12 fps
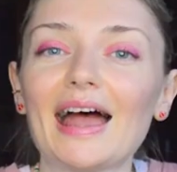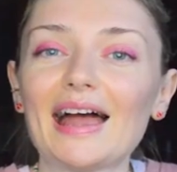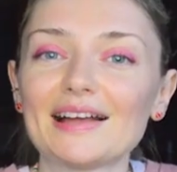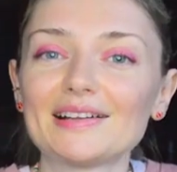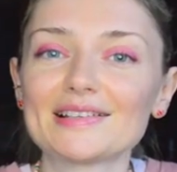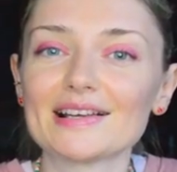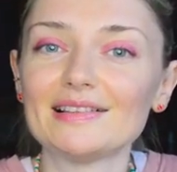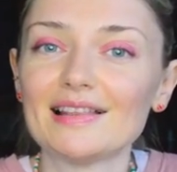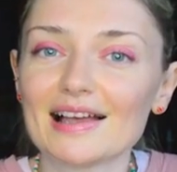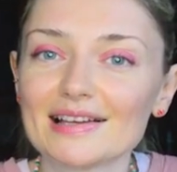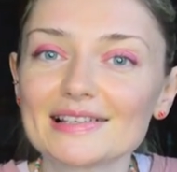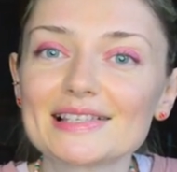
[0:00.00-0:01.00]
And
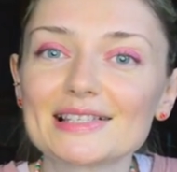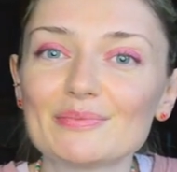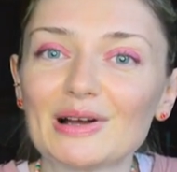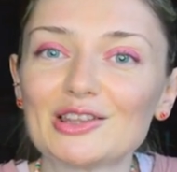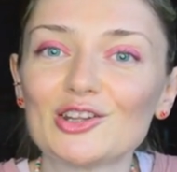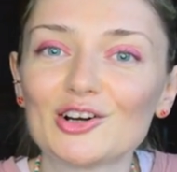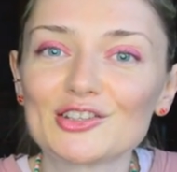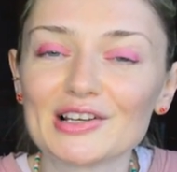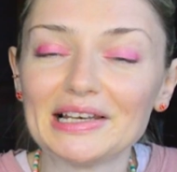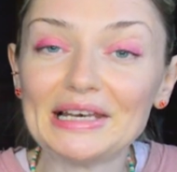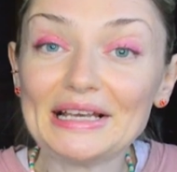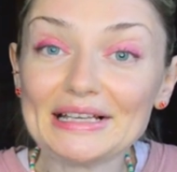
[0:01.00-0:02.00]
last but not
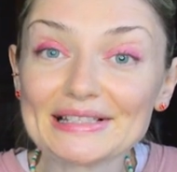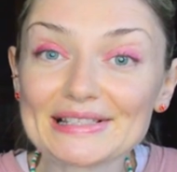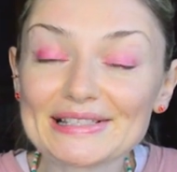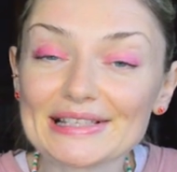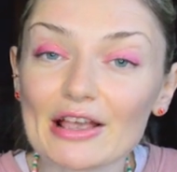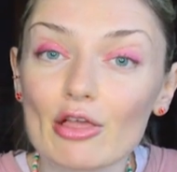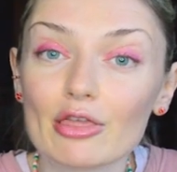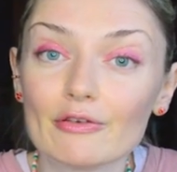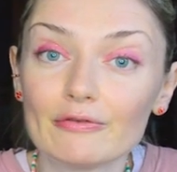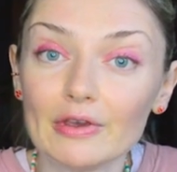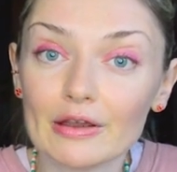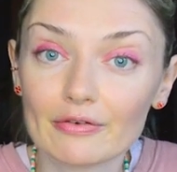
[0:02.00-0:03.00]
least, the
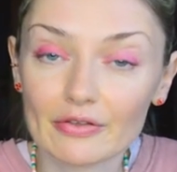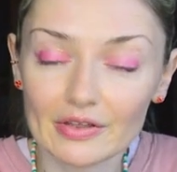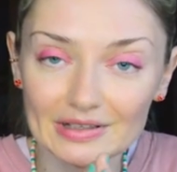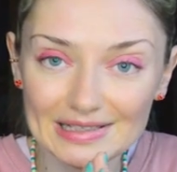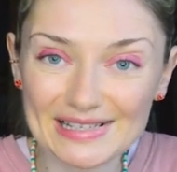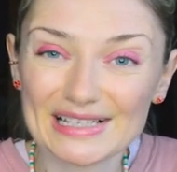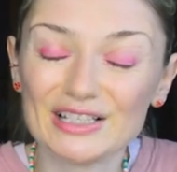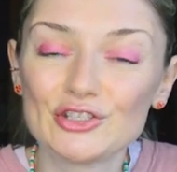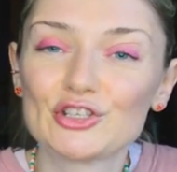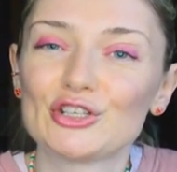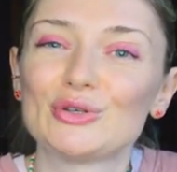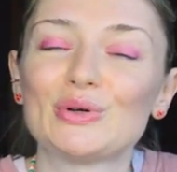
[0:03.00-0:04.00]
fifth C
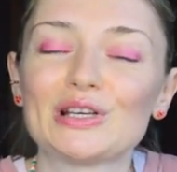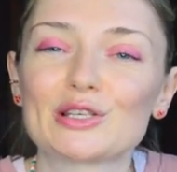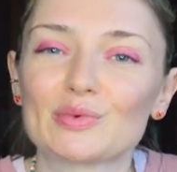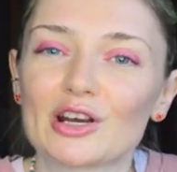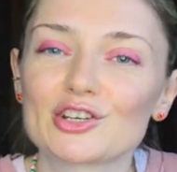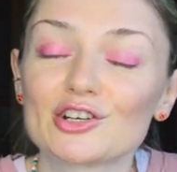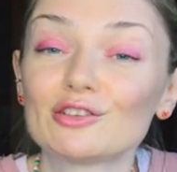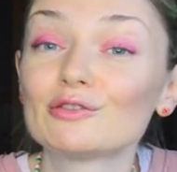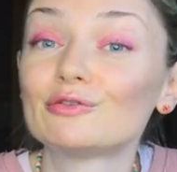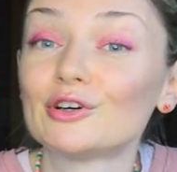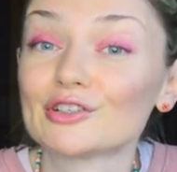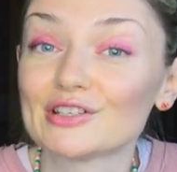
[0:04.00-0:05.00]
two expression
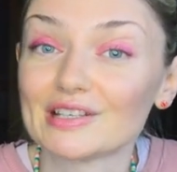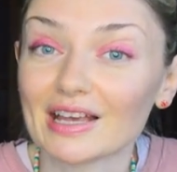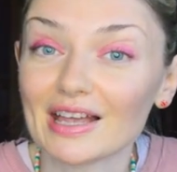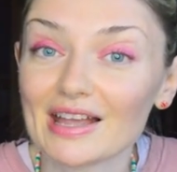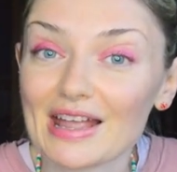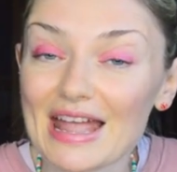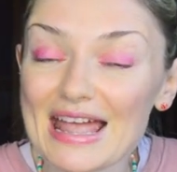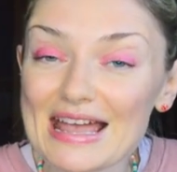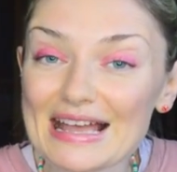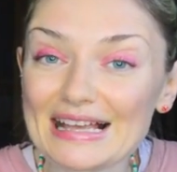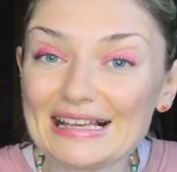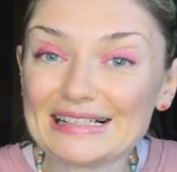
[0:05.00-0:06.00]
for today,
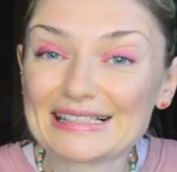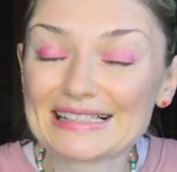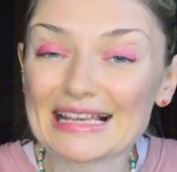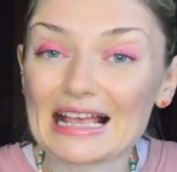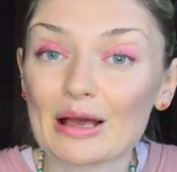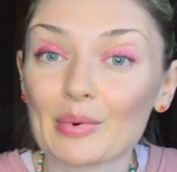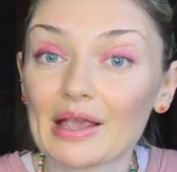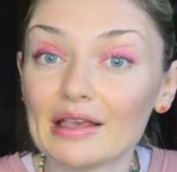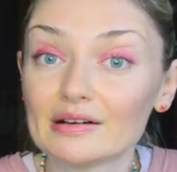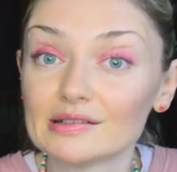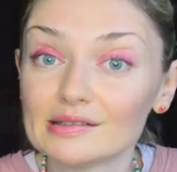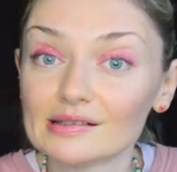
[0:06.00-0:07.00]
it's an
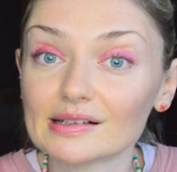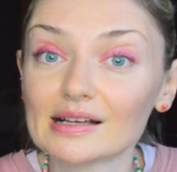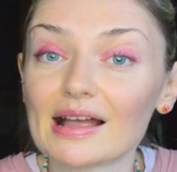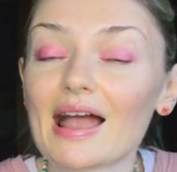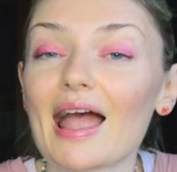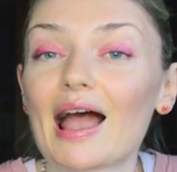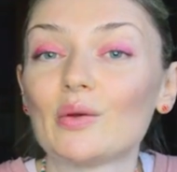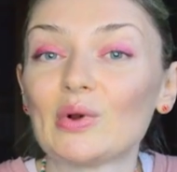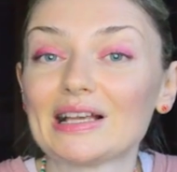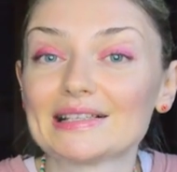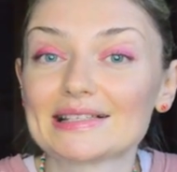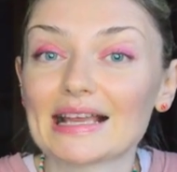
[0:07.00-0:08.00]
uphill, and we
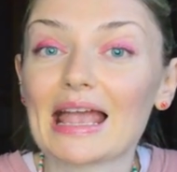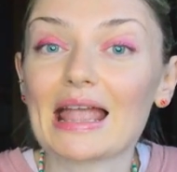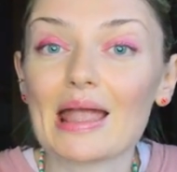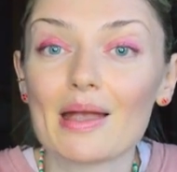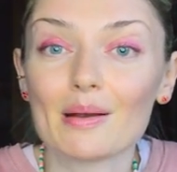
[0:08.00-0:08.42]
can say